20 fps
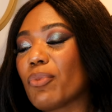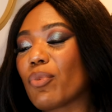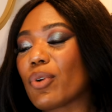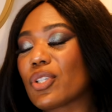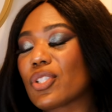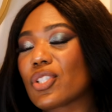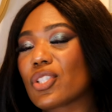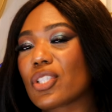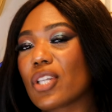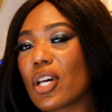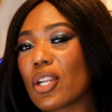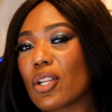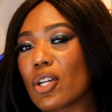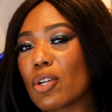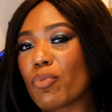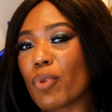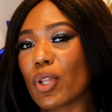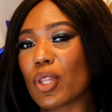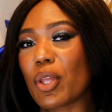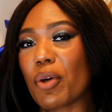more subtle,
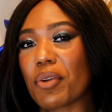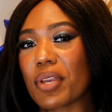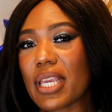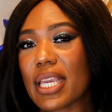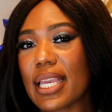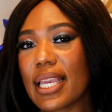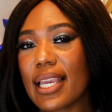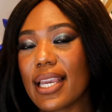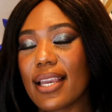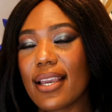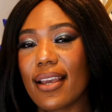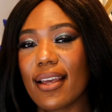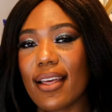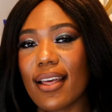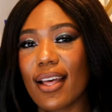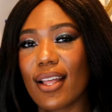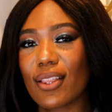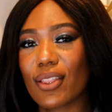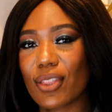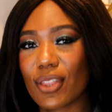more low key,
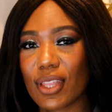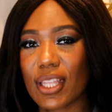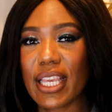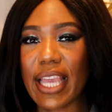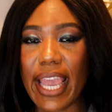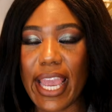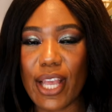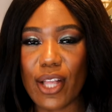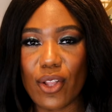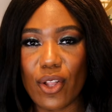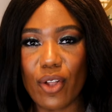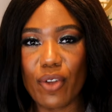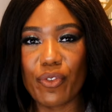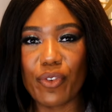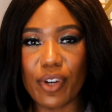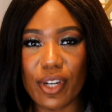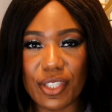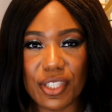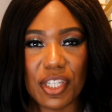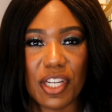the ankle
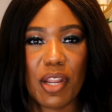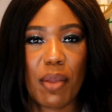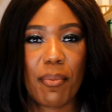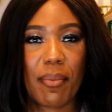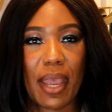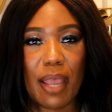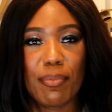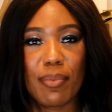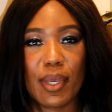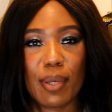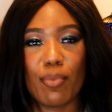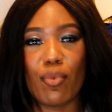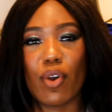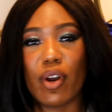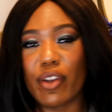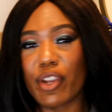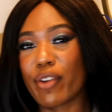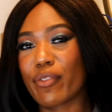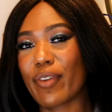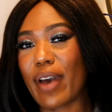version might be
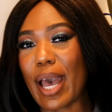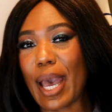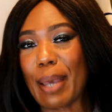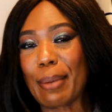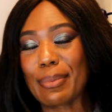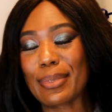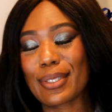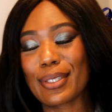more your vibe.